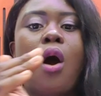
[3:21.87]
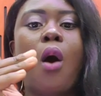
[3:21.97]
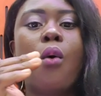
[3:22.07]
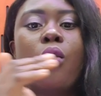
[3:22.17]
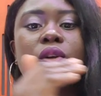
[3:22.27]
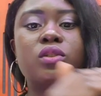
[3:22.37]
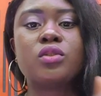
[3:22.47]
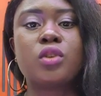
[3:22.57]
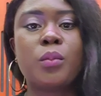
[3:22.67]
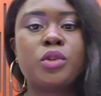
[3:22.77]
who
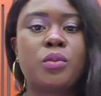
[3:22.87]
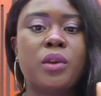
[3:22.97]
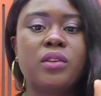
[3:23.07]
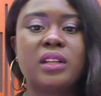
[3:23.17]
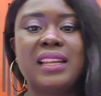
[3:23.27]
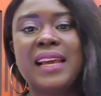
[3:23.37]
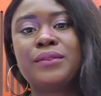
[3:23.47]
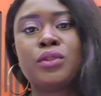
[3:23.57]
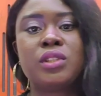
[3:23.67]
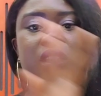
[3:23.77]
is supposed to be on the
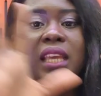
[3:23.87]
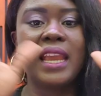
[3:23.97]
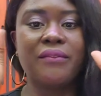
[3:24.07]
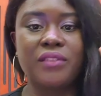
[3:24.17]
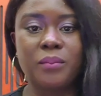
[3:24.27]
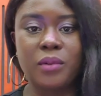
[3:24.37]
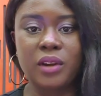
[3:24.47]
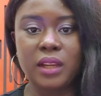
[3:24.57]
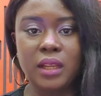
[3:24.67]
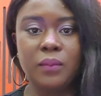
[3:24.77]
left to see
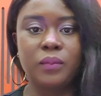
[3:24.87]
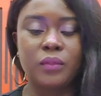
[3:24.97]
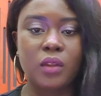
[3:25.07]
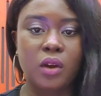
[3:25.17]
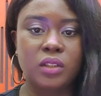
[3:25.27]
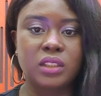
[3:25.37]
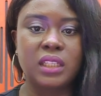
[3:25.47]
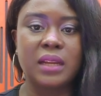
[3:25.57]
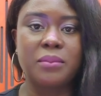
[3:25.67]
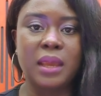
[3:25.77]
everybody on the
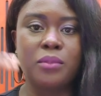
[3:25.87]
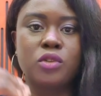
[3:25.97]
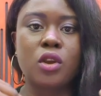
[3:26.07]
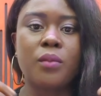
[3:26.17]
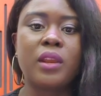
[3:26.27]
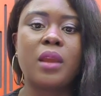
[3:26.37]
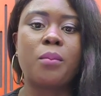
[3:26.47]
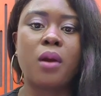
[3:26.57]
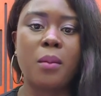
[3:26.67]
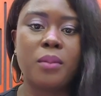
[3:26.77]
stage and be able to
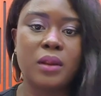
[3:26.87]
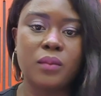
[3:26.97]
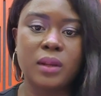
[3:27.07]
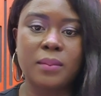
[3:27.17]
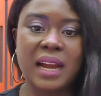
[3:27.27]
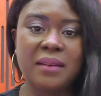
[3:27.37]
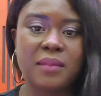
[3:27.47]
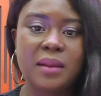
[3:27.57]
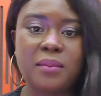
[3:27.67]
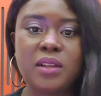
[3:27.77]
communicate properly with the band
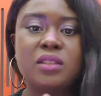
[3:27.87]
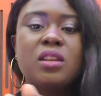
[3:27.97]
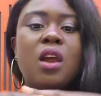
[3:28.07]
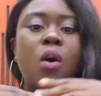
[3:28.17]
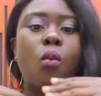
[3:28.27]
members?